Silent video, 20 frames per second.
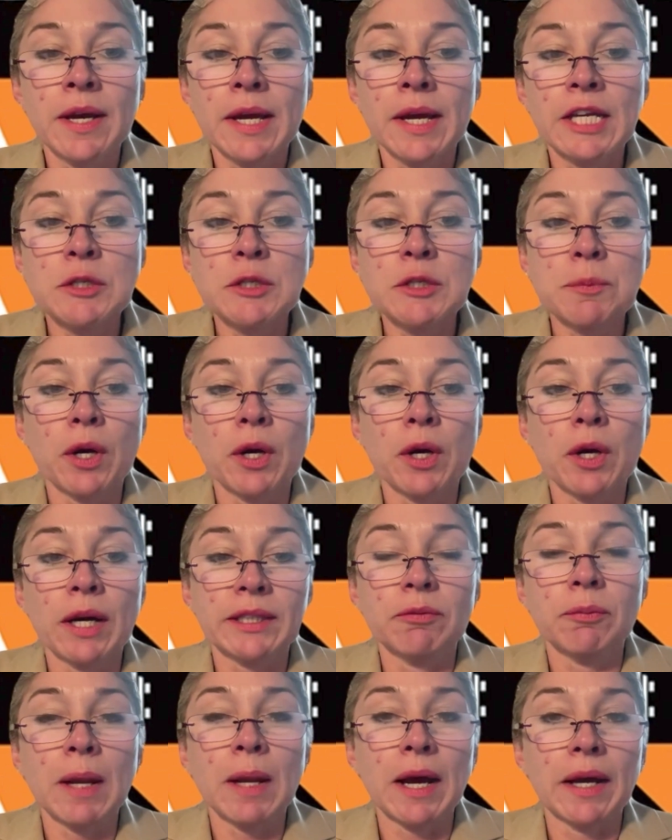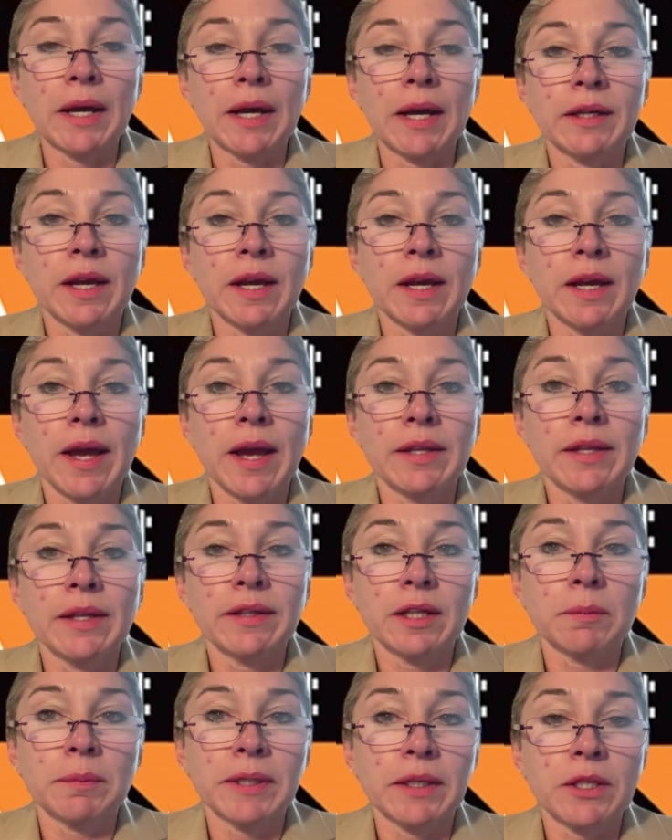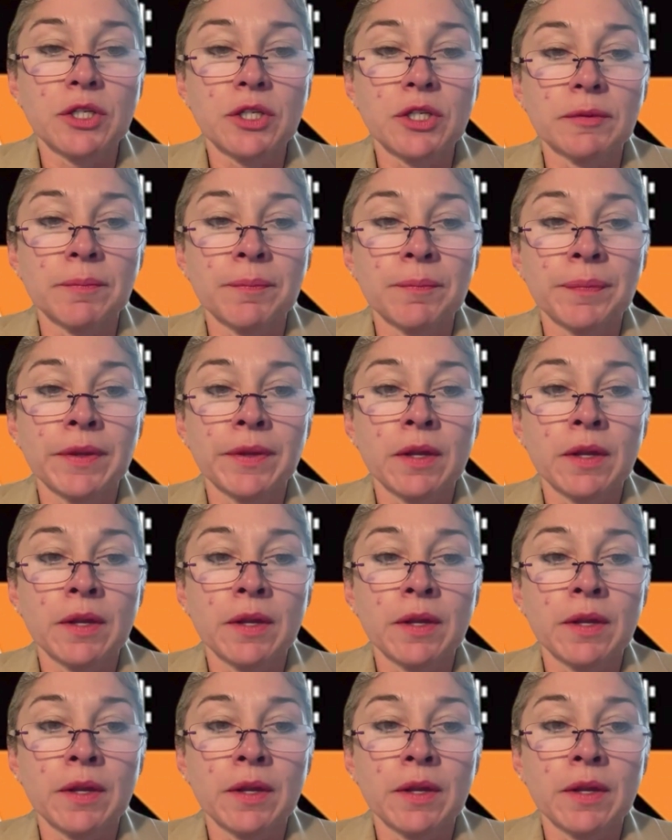is proactive planning and adaptation.